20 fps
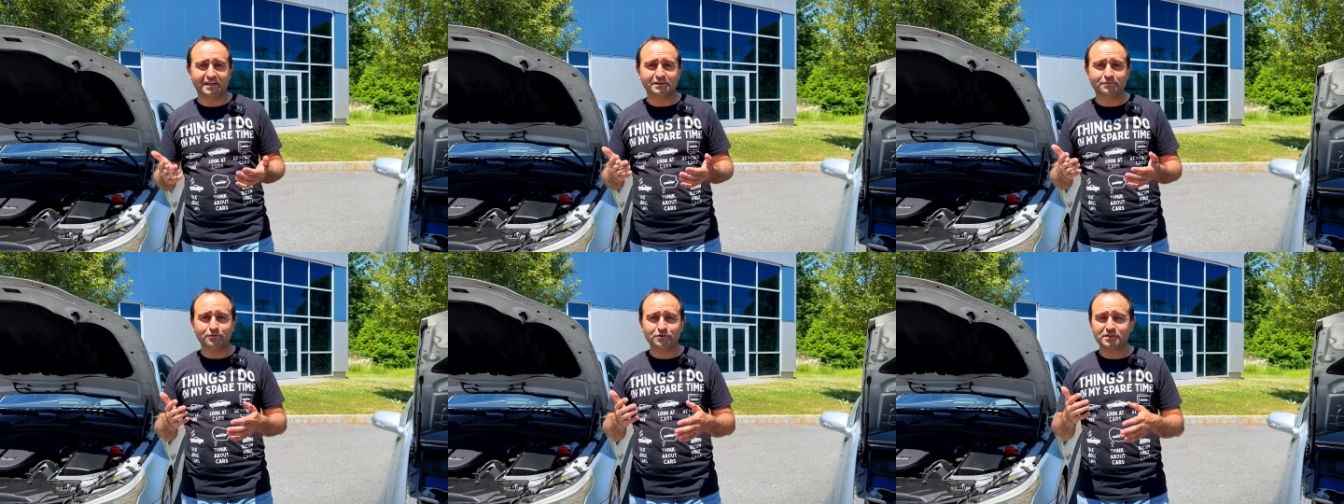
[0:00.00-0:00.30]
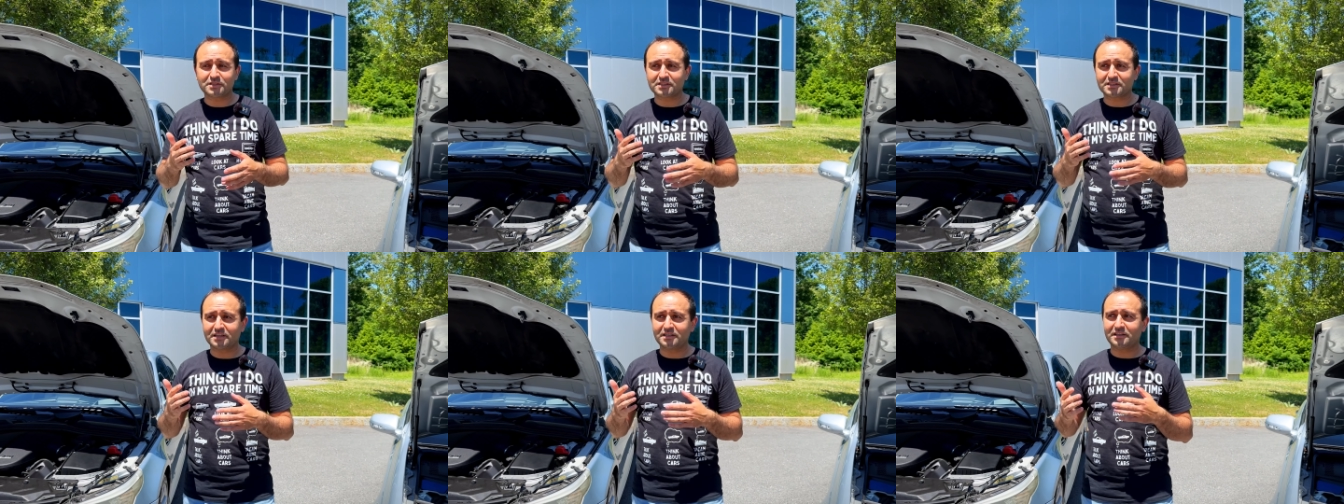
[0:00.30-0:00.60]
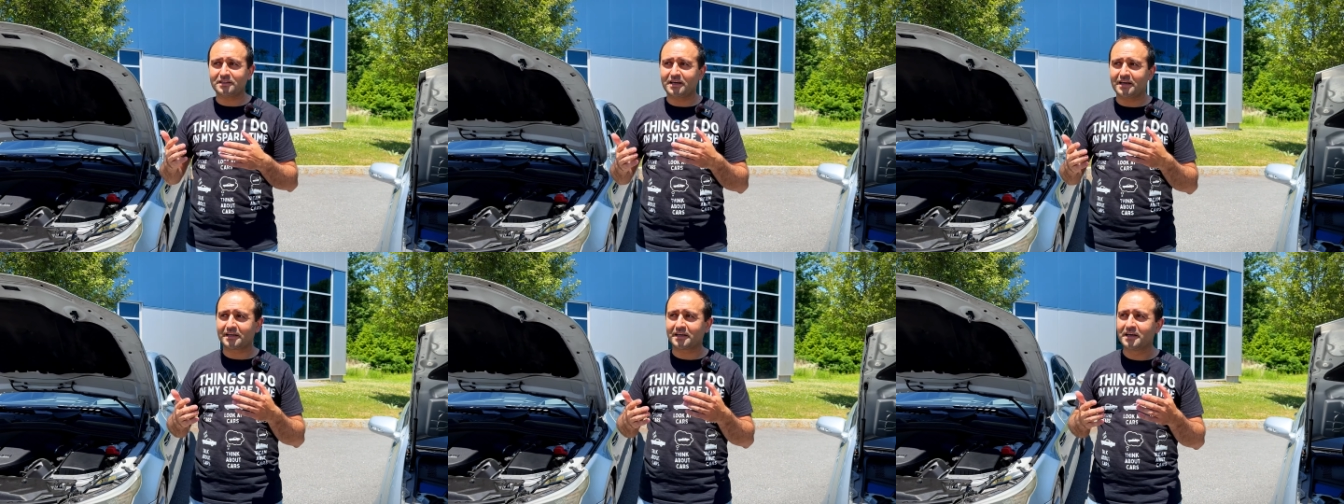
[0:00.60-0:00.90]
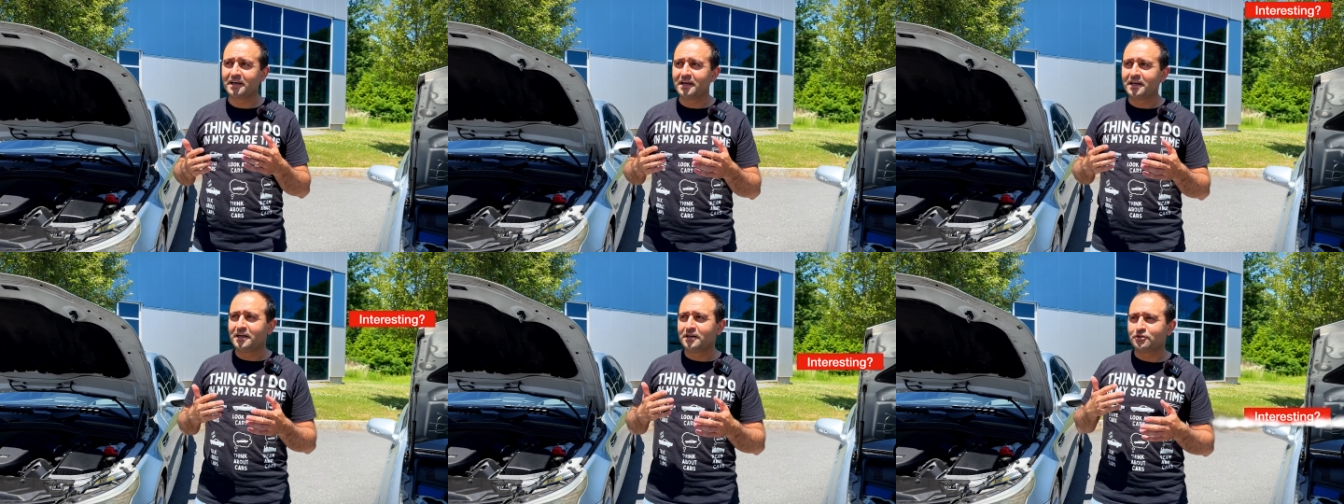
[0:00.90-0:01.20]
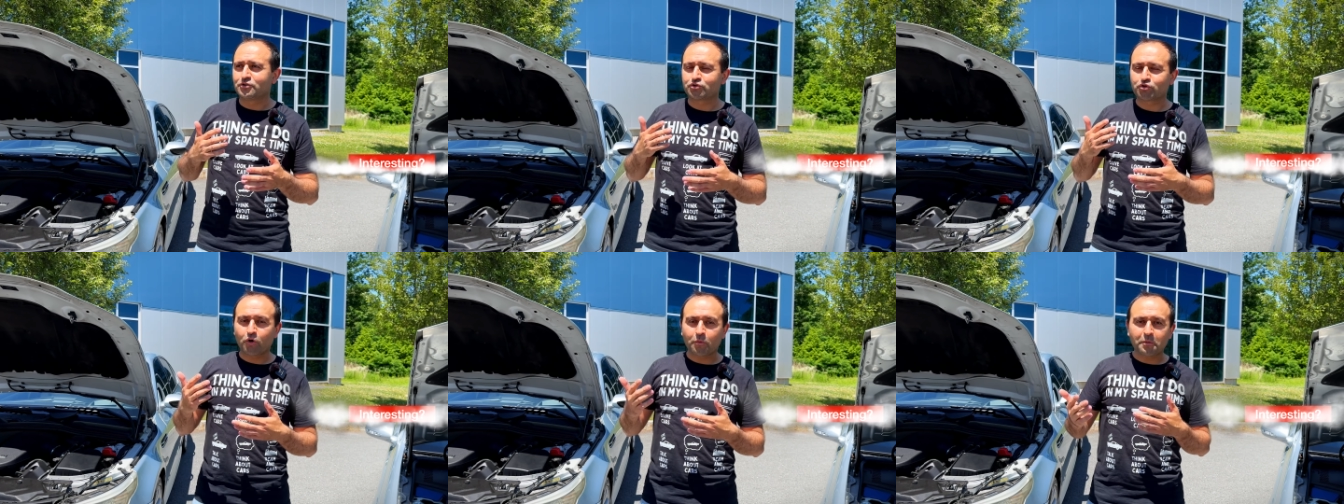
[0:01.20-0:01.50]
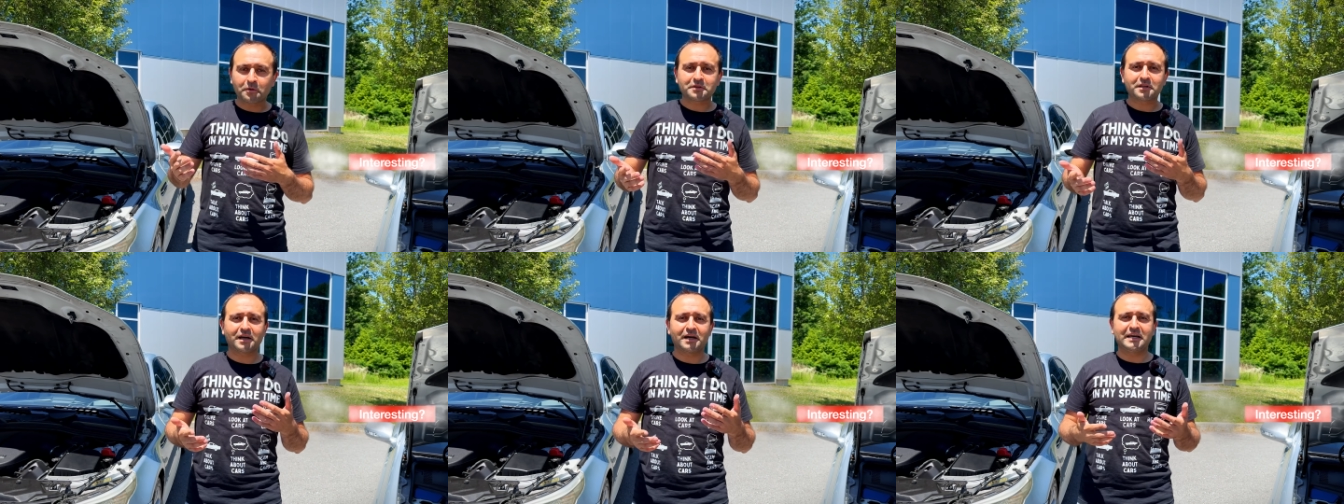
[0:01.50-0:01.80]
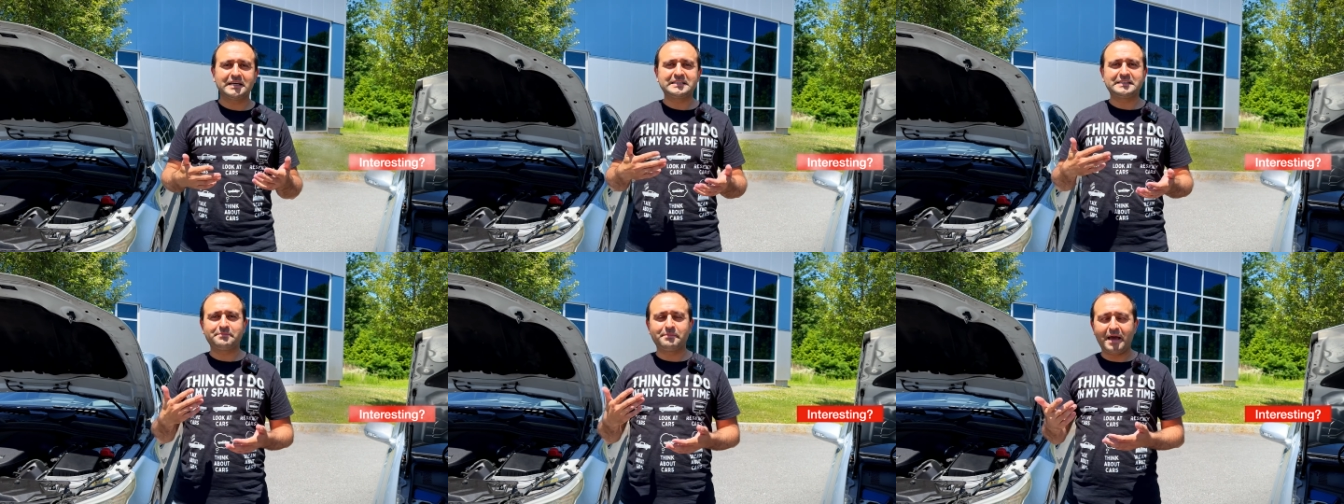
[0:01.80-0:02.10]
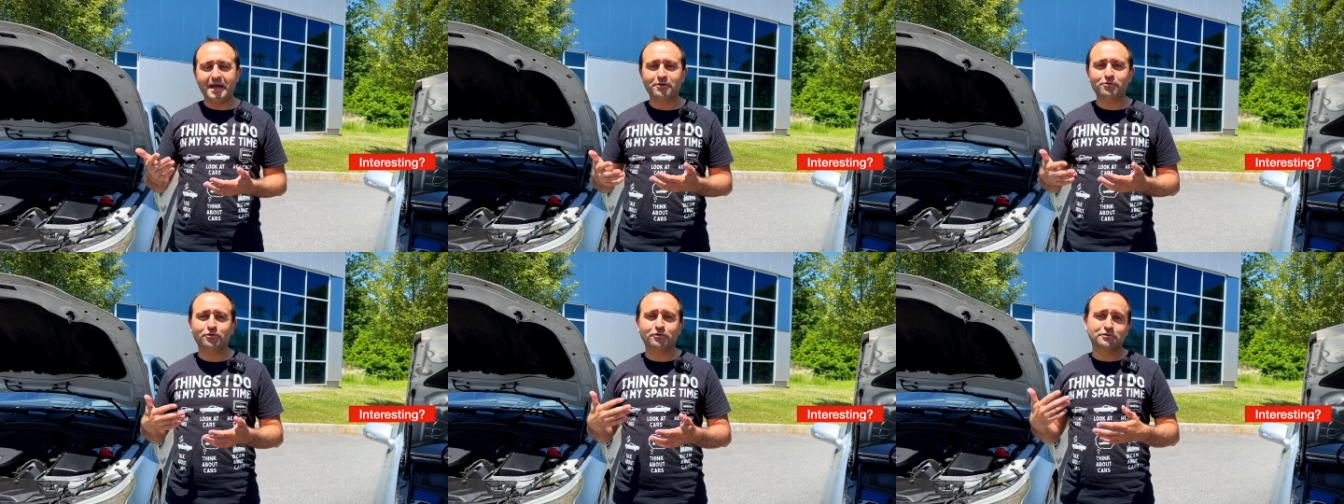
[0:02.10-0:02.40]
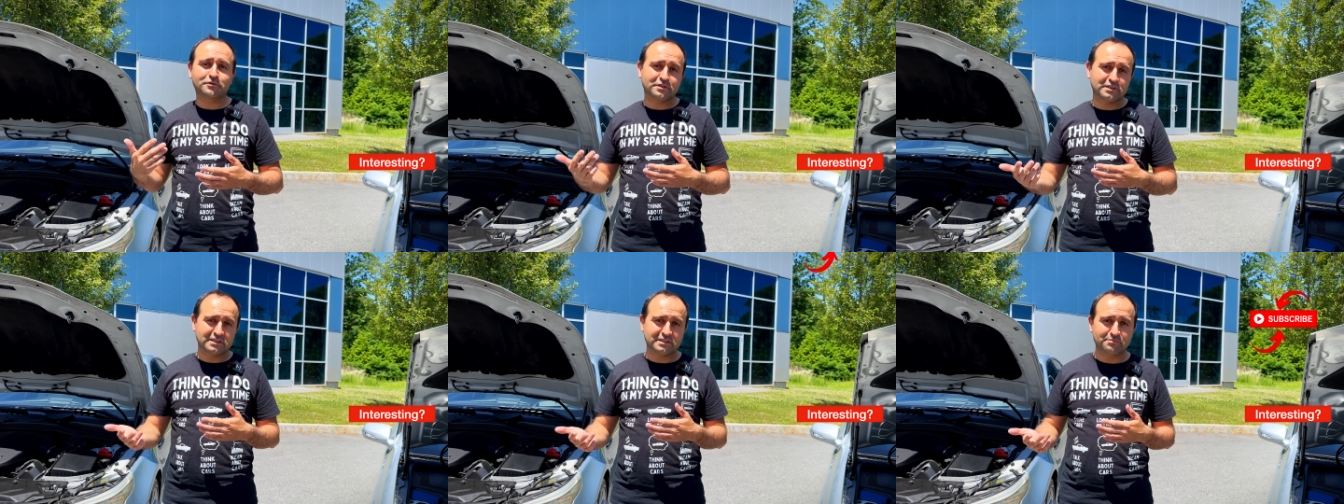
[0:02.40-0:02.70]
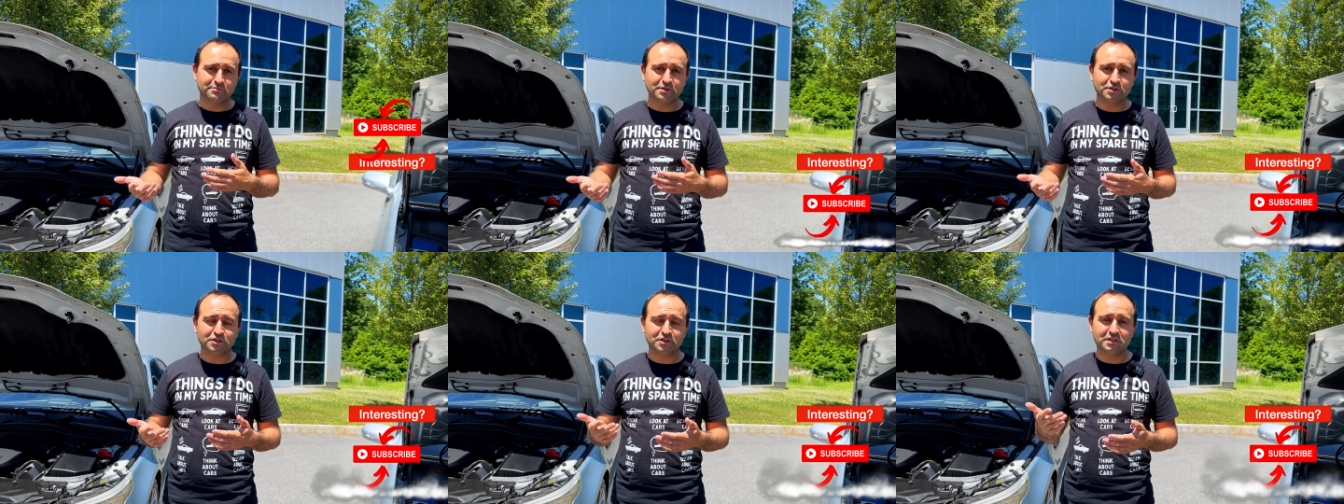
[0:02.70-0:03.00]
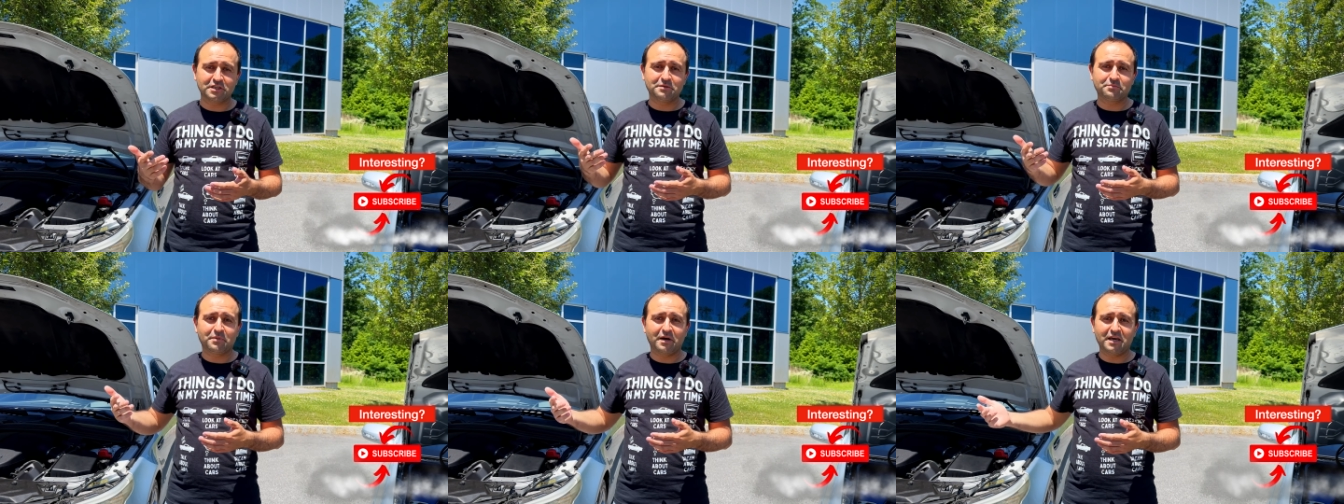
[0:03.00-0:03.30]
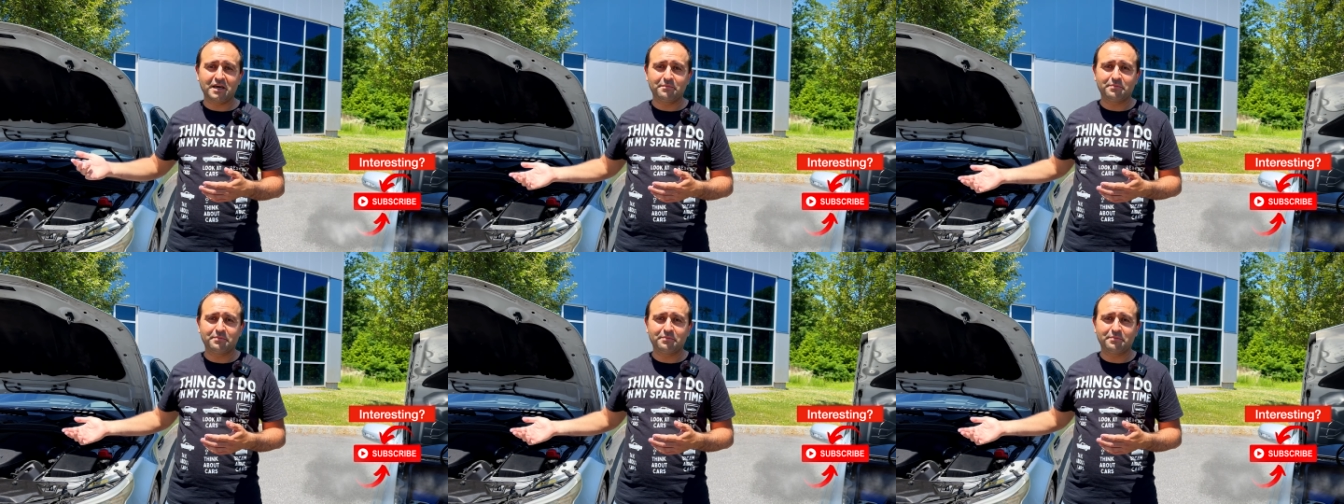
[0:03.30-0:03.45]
It was this kind of like robotized manual transmission by a